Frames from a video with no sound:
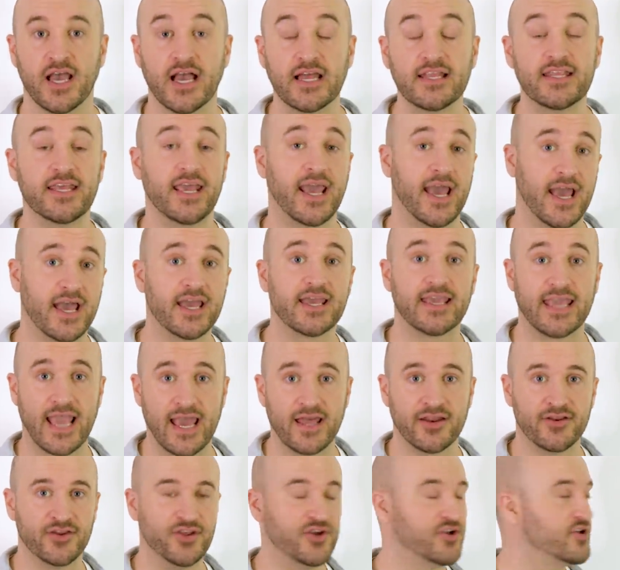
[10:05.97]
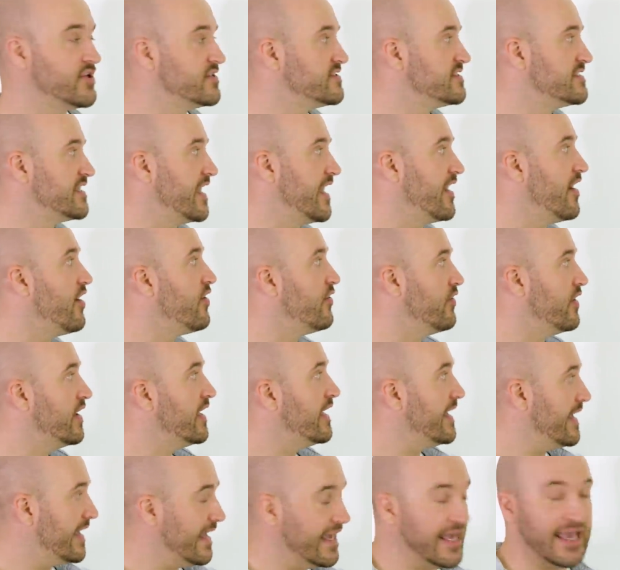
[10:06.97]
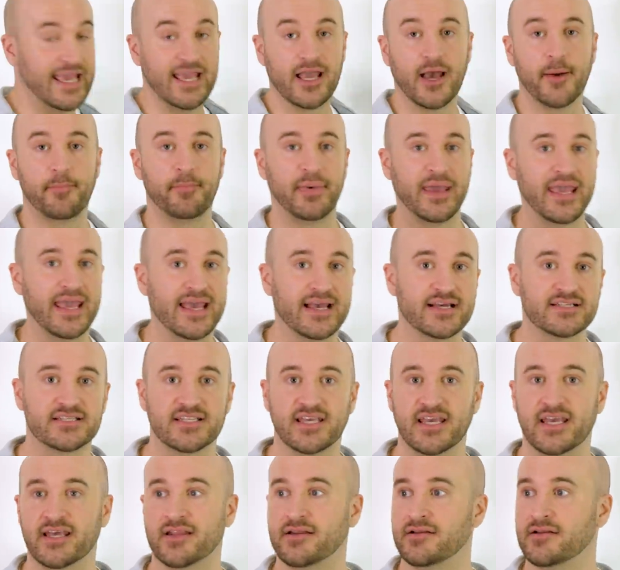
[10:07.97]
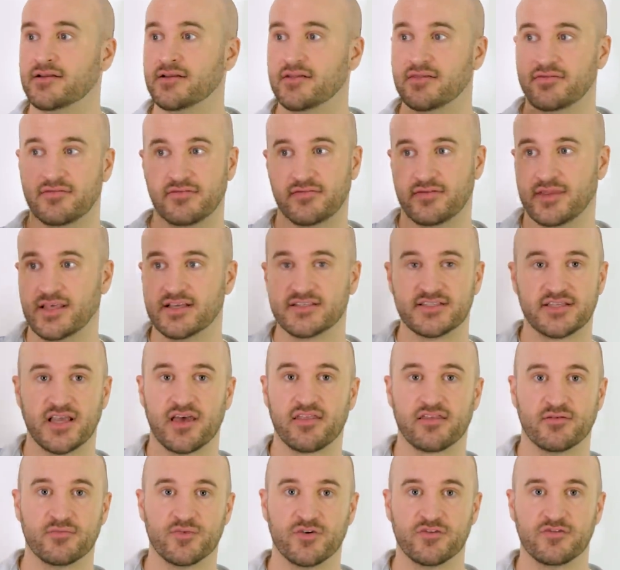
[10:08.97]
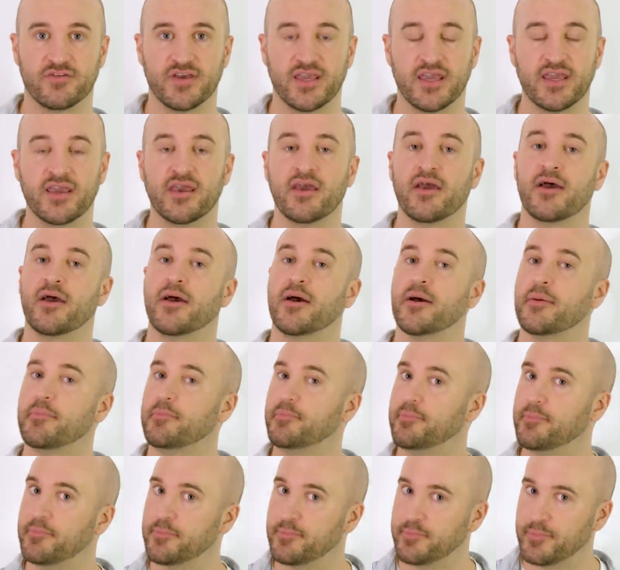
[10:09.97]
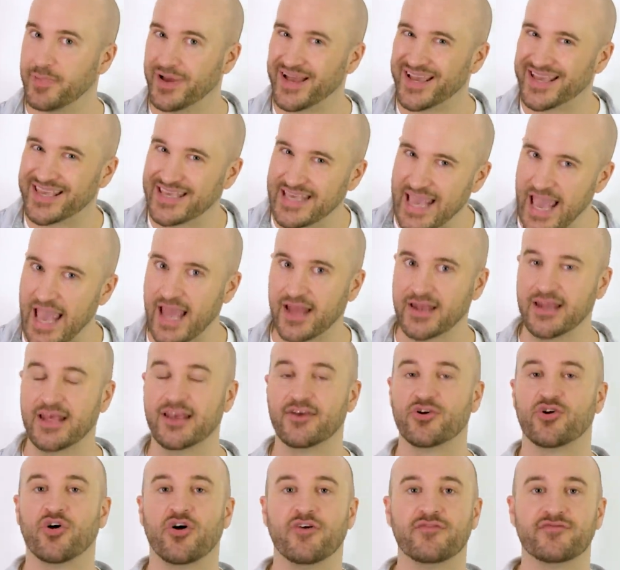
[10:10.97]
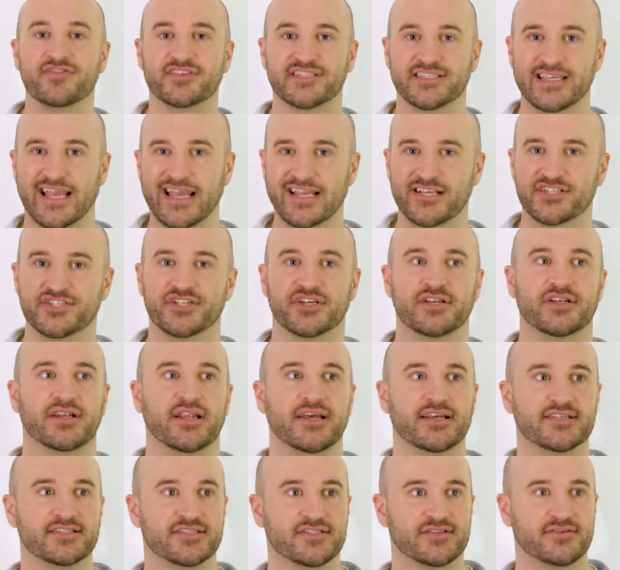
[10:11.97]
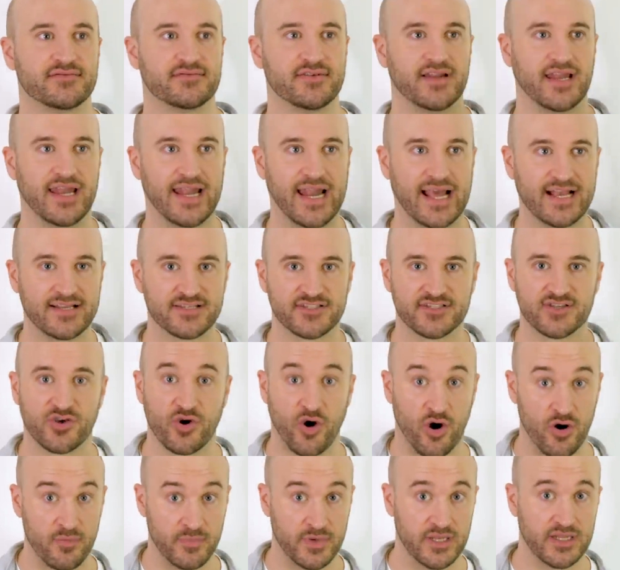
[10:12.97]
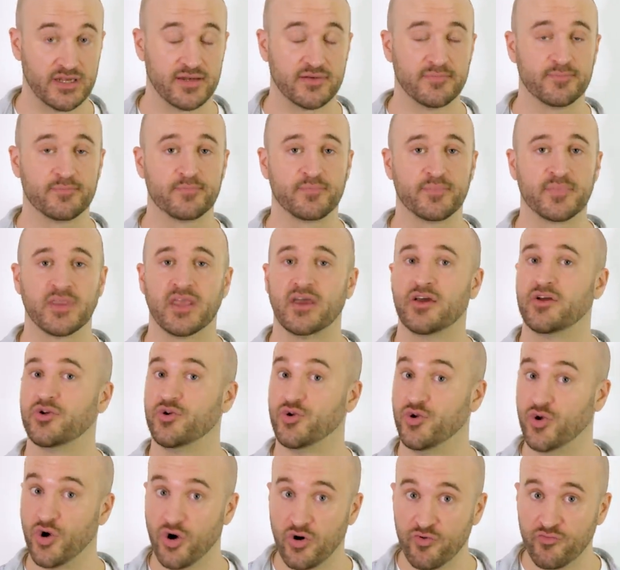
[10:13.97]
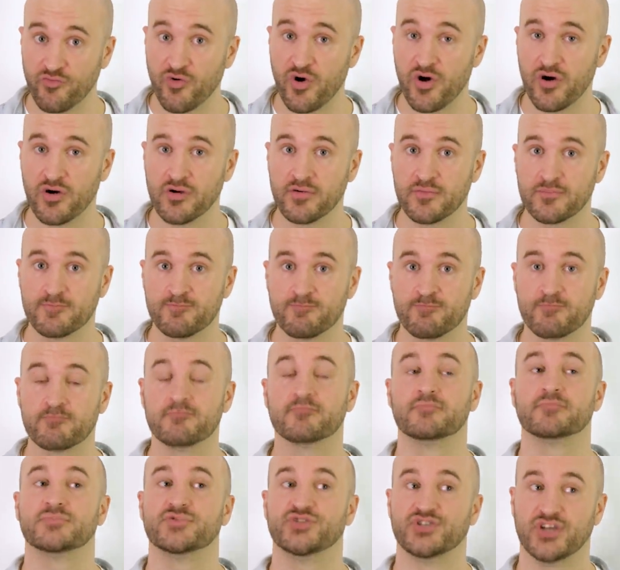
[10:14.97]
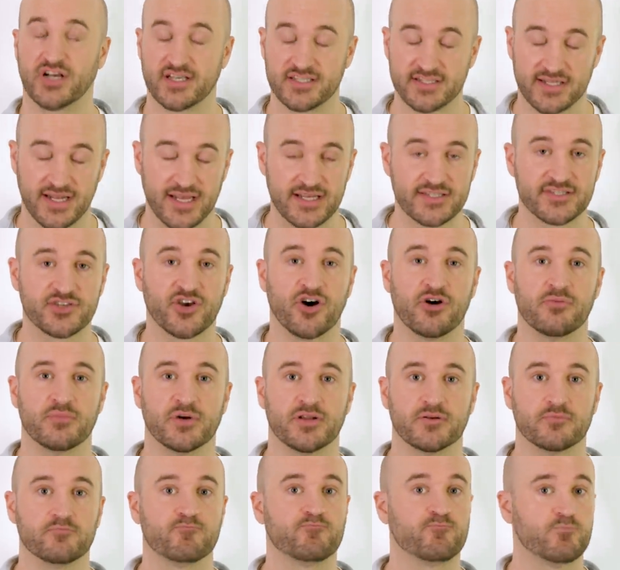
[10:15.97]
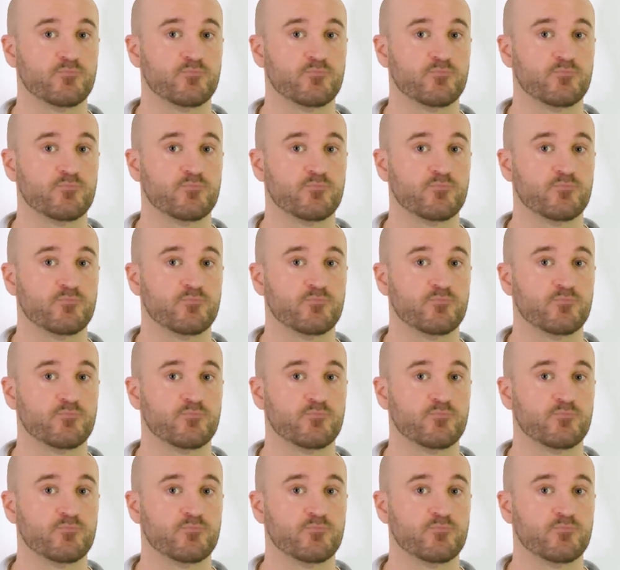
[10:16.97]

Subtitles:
And yeah, again, you could say, oh, he appeared in this other movie. But again, in conversation, it's less common. Not wrong, just less common.